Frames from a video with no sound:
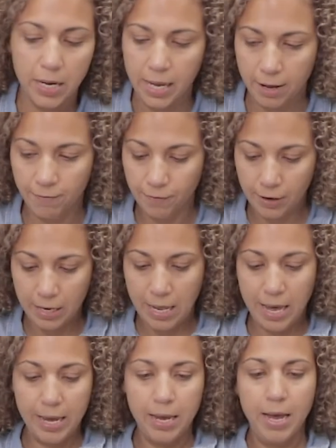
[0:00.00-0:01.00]
a cake for a
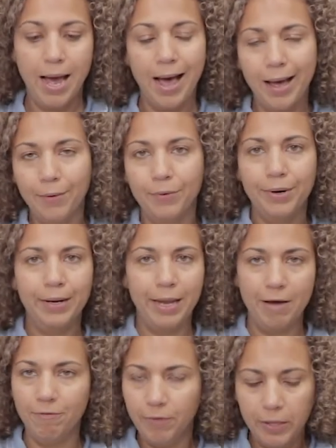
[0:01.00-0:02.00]
client, I would
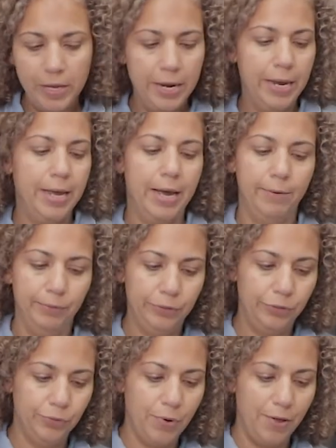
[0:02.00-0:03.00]
level it, I
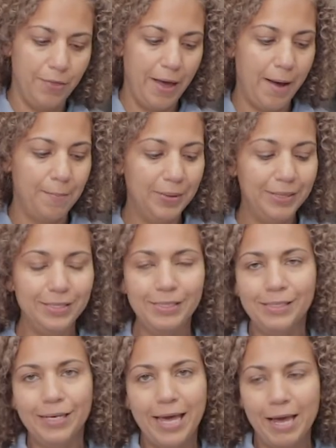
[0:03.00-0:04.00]
would do all that. But this
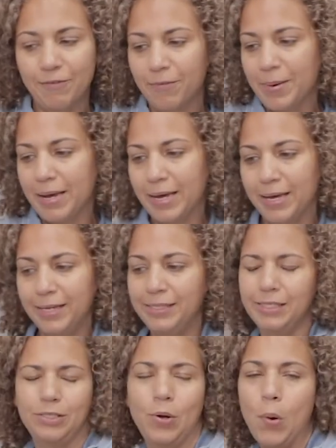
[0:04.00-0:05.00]
is a cake for my kids.
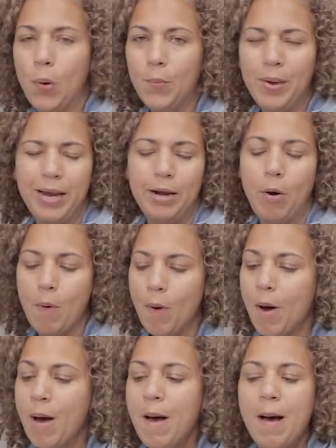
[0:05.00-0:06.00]
It's a homemade
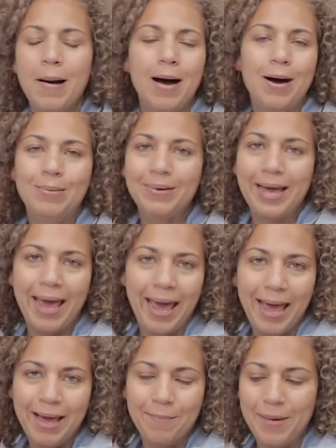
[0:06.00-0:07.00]

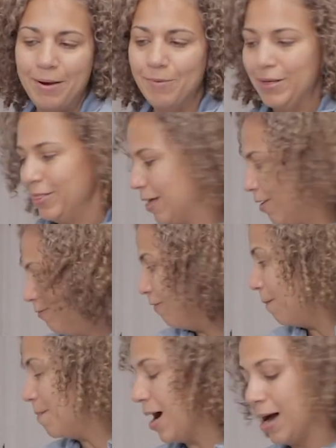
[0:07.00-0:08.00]
cake made with love
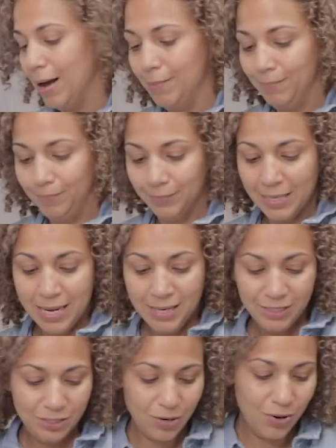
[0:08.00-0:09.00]
from mom.
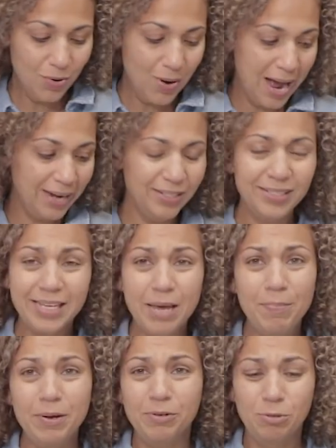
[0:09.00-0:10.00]
So I just
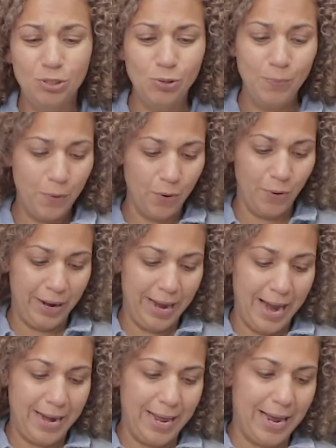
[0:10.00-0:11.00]
keep it super
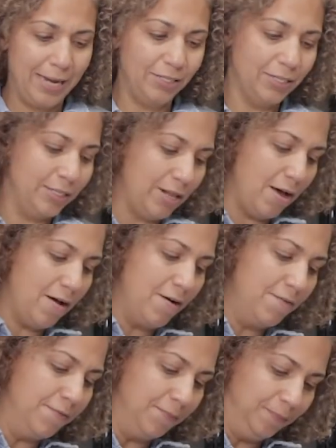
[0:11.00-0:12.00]
organic. I just
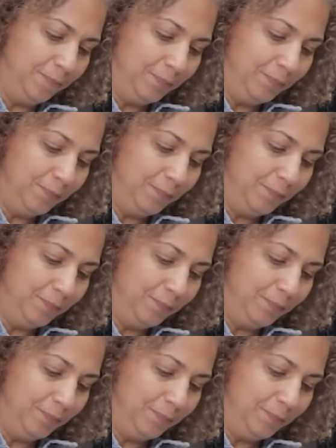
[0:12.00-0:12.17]
love,